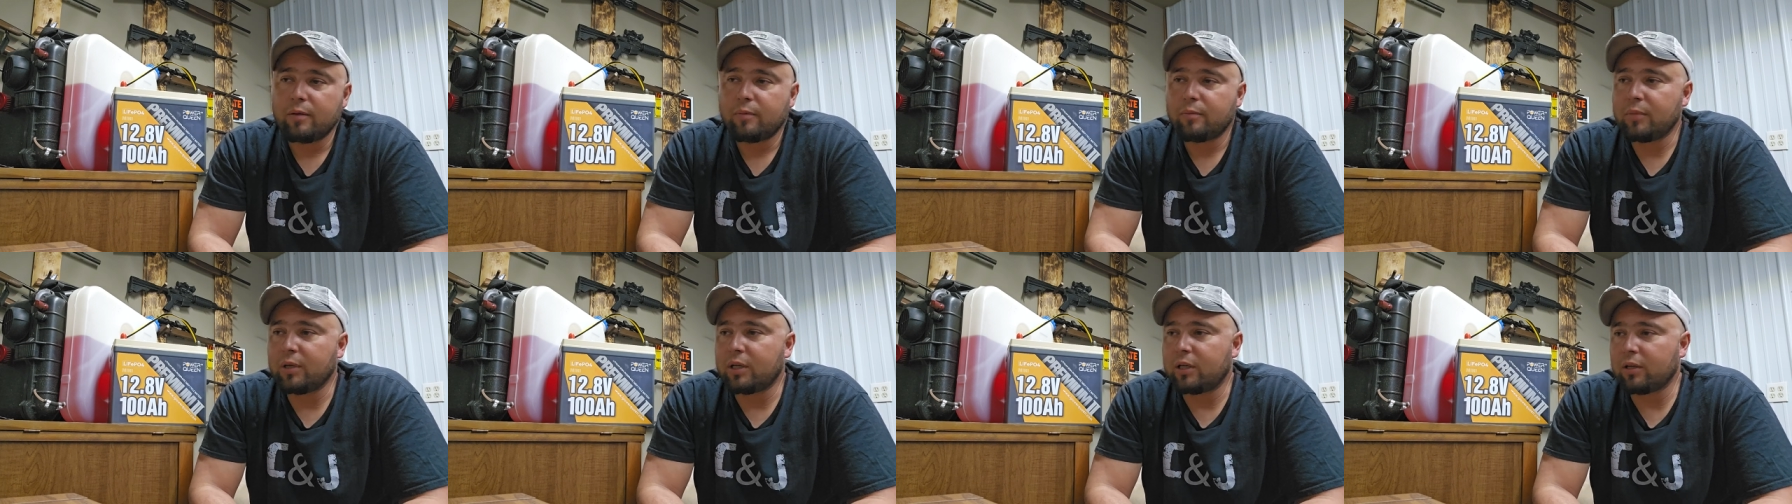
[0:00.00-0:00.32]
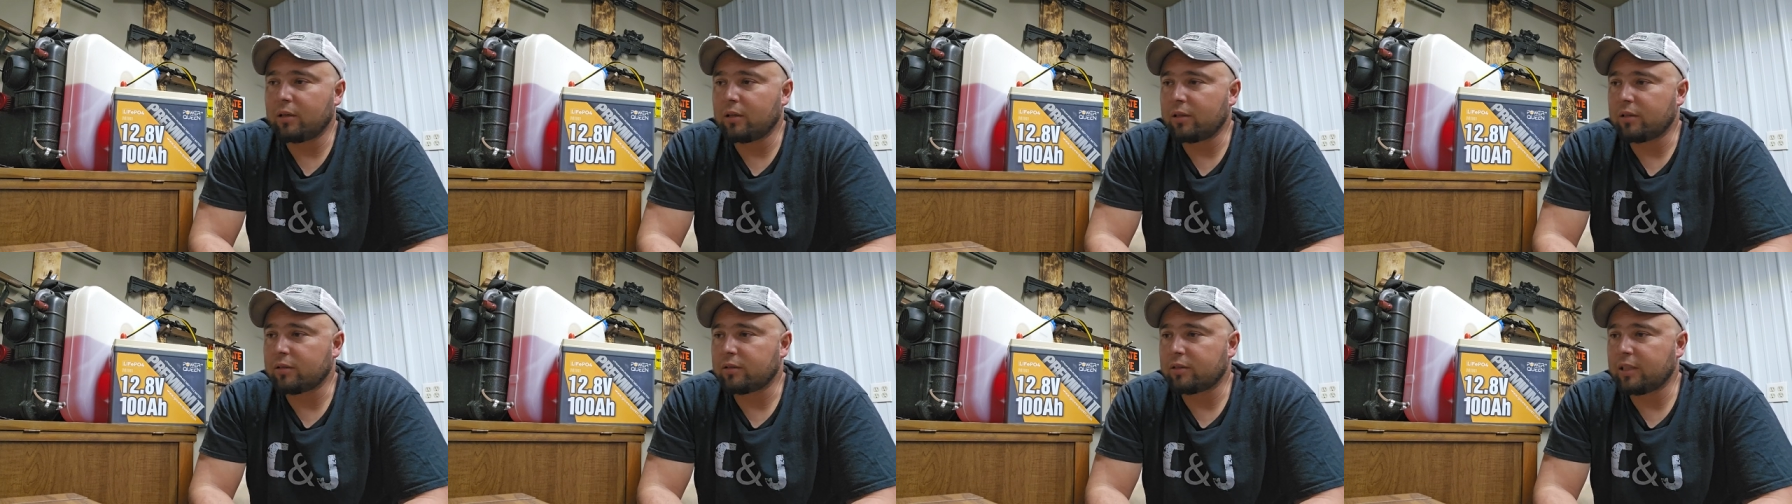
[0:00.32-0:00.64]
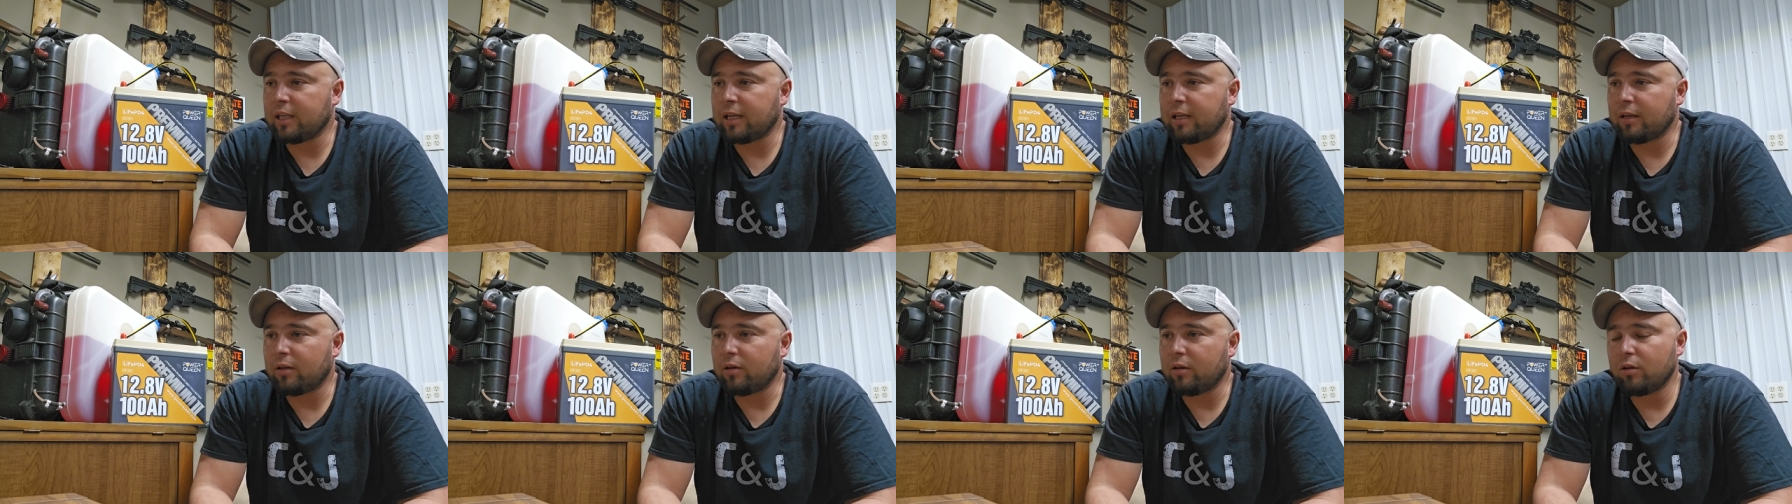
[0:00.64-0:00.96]
because
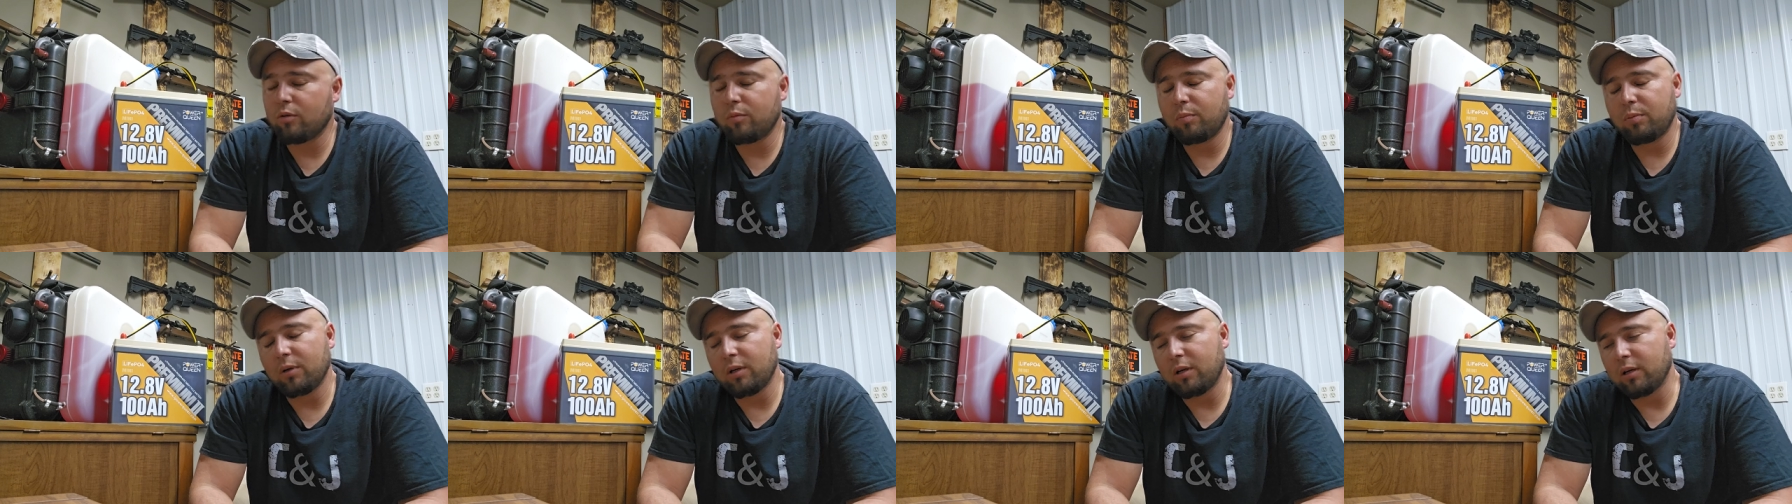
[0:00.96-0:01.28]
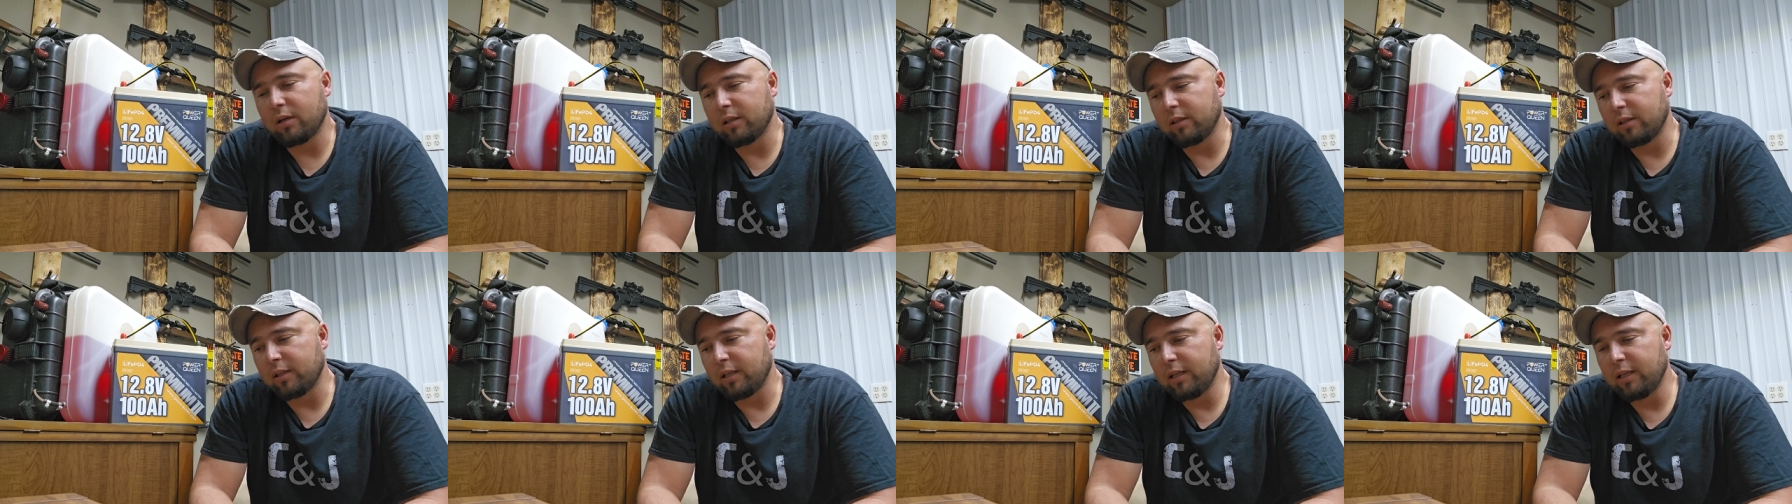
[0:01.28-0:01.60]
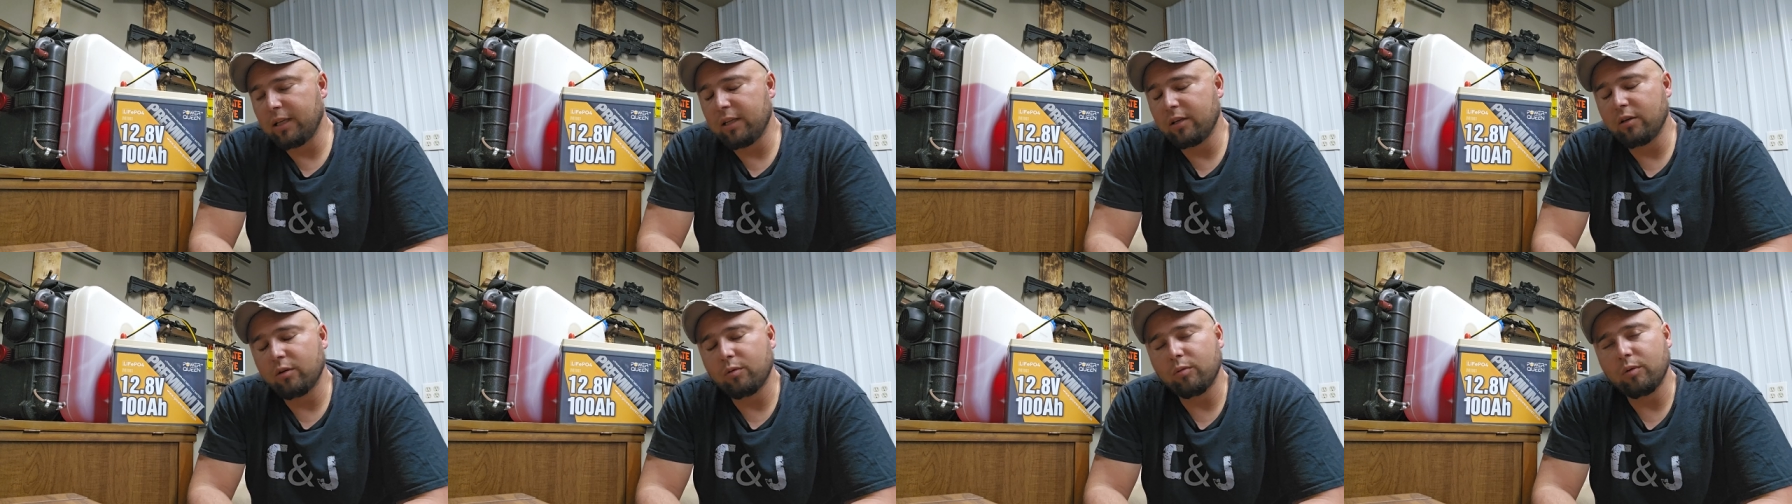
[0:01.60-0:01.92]
that glow plug in the
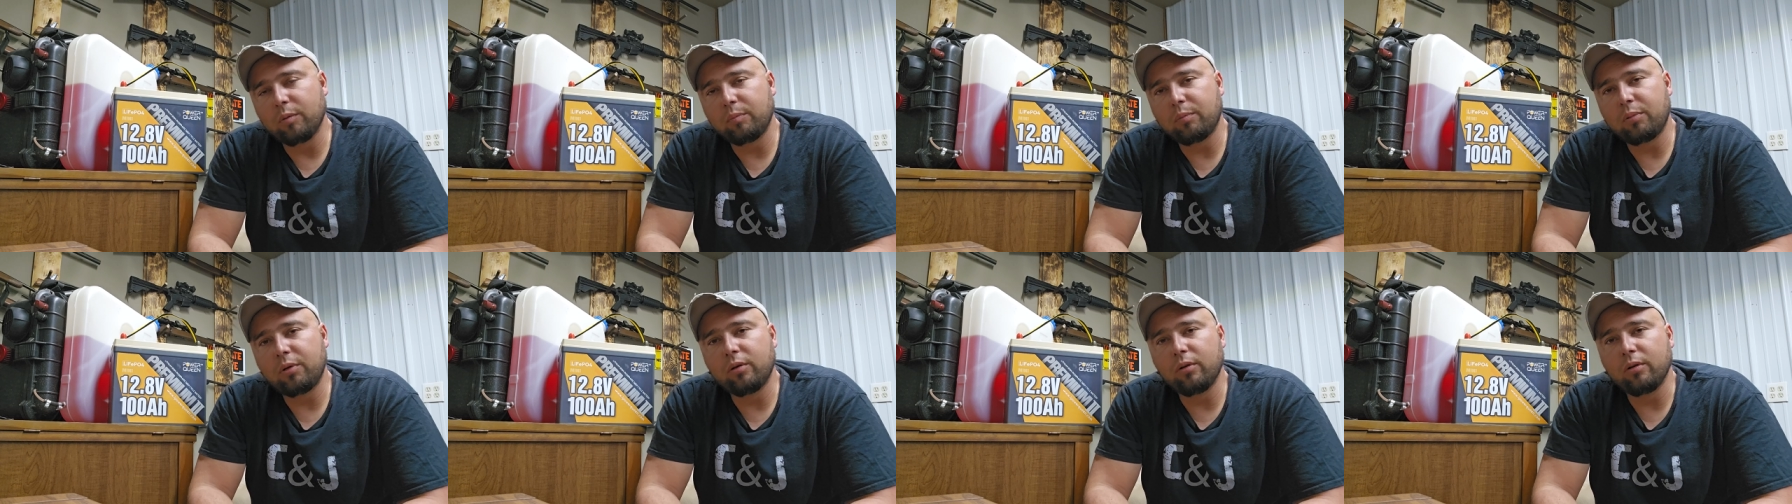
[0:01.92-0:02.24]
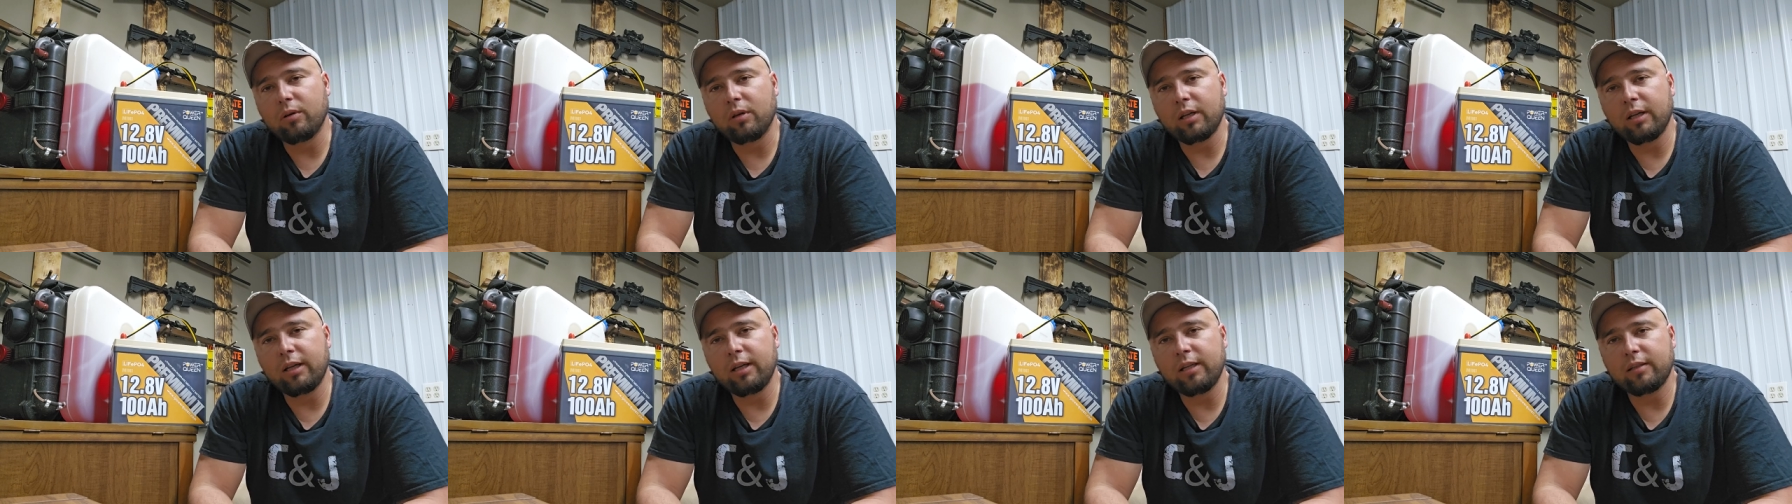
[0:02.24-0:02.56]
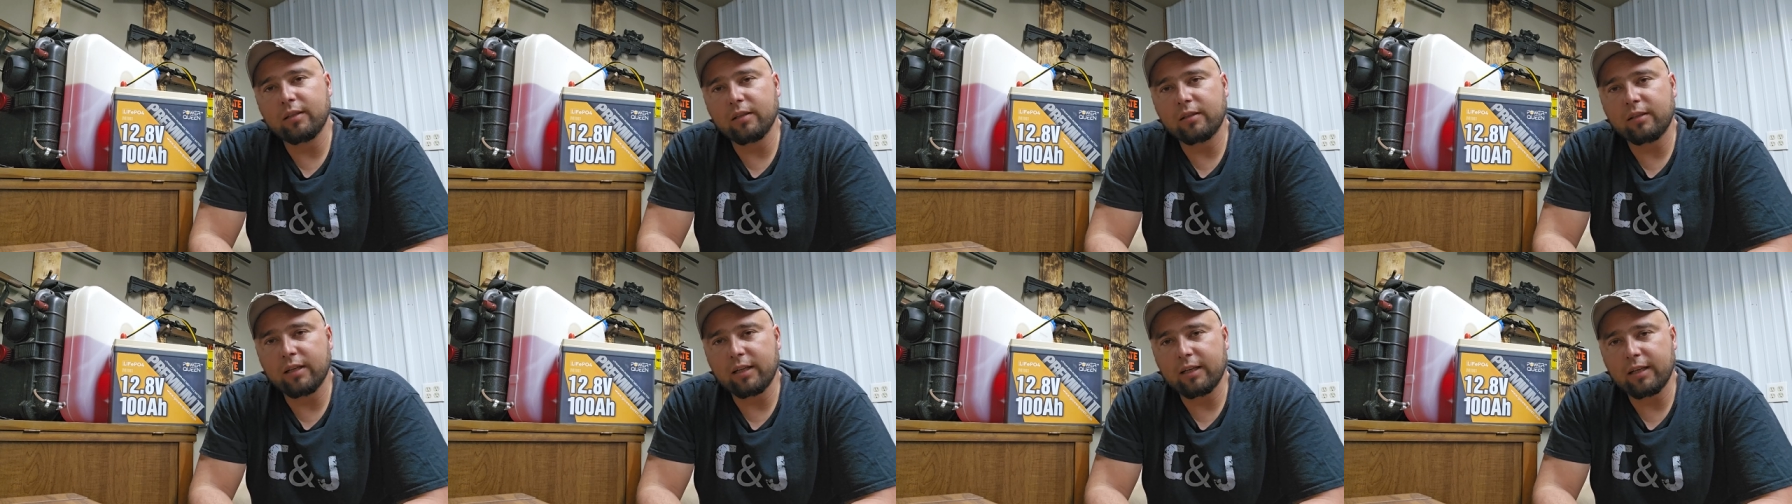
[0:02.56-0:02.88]
heater will pull 8
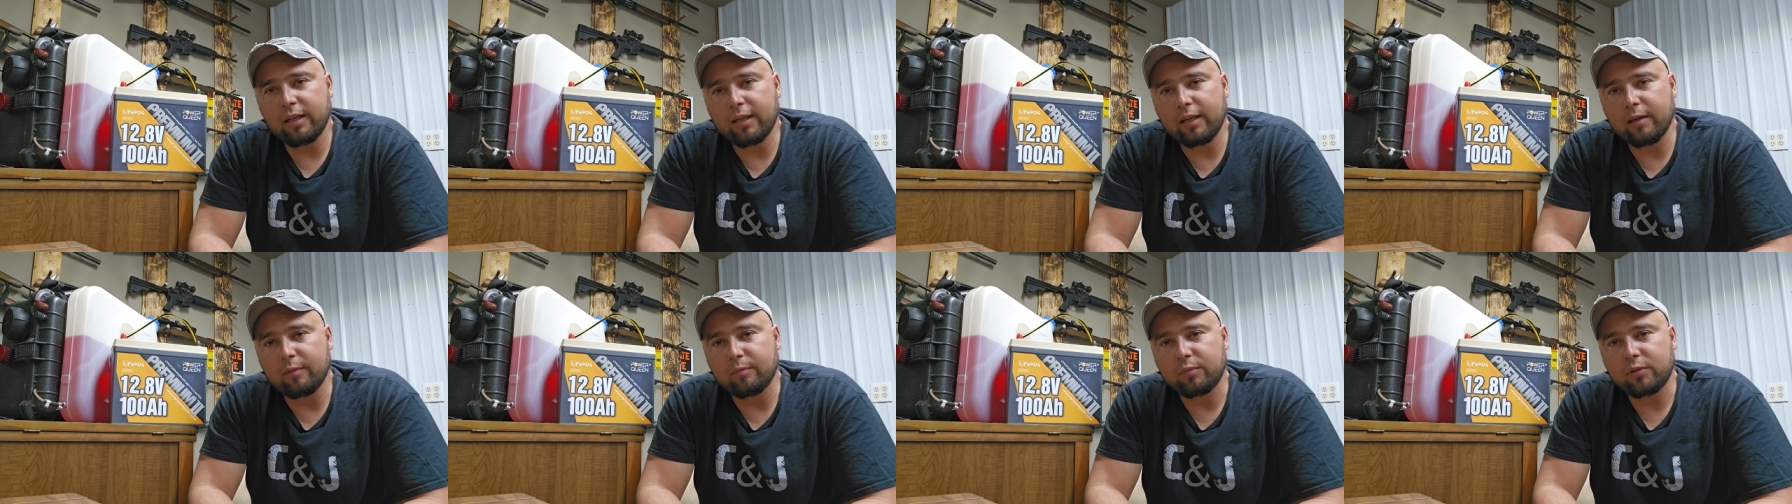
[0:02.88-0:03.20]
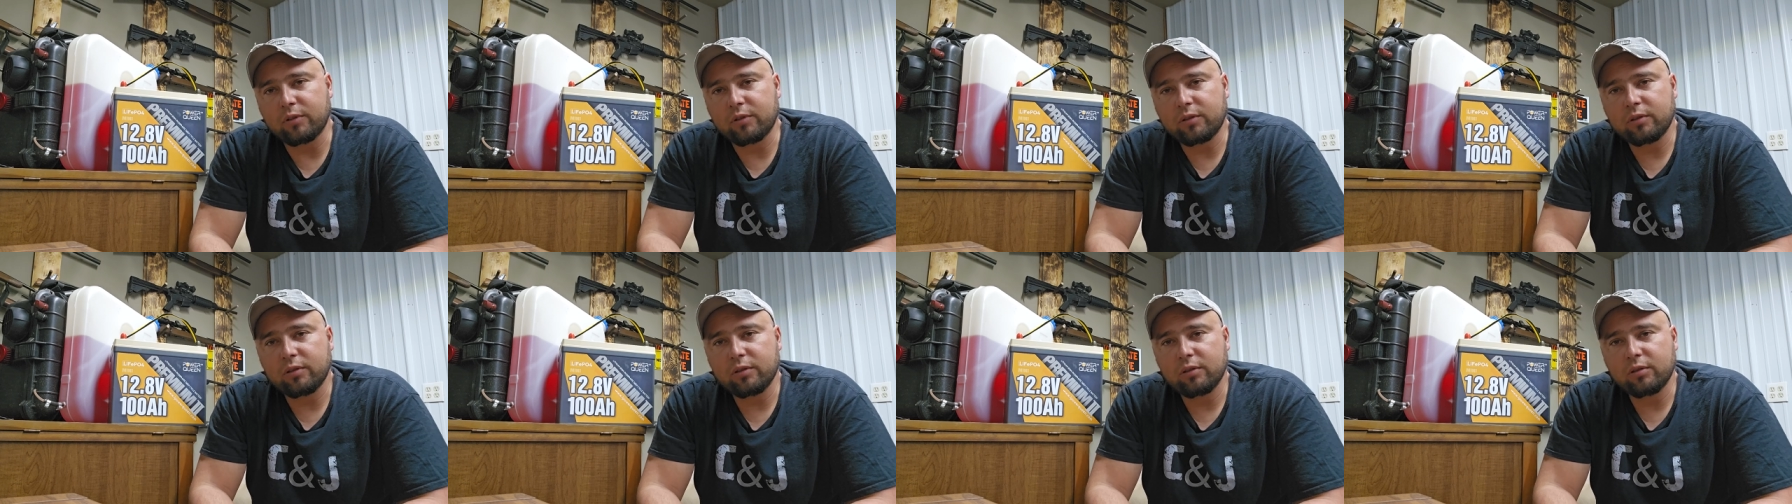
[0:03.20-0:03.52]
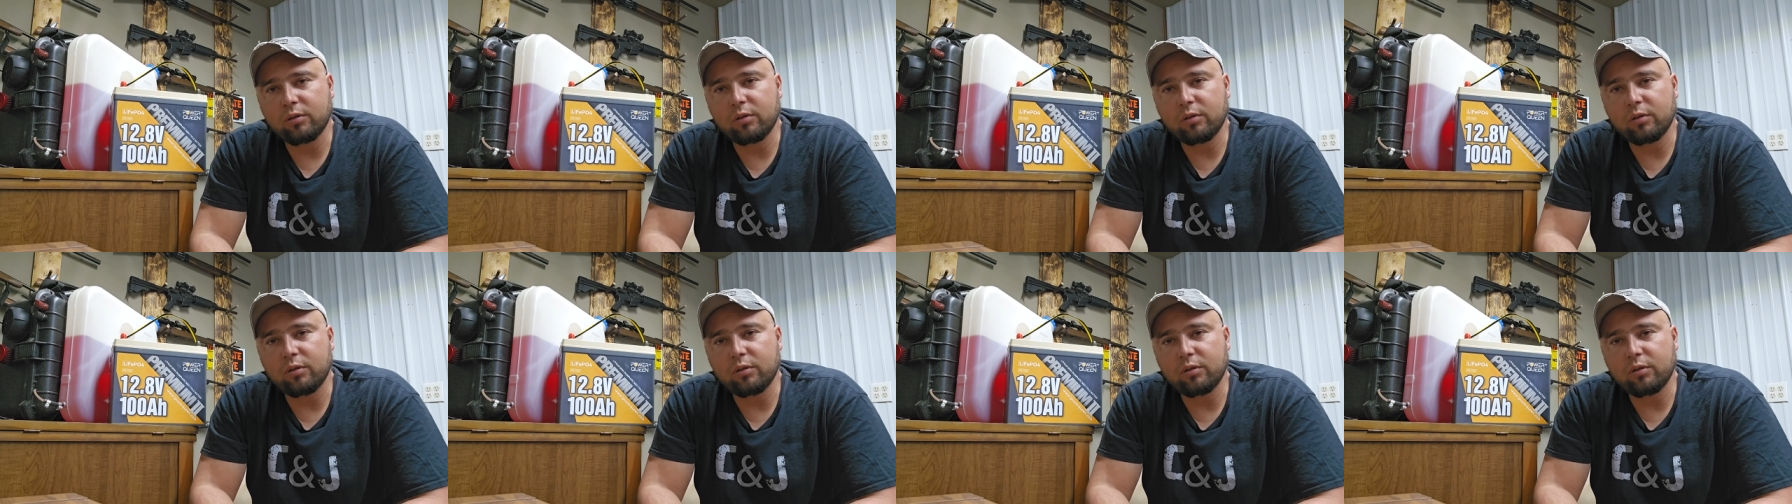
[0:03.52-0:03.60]
to 10 amps.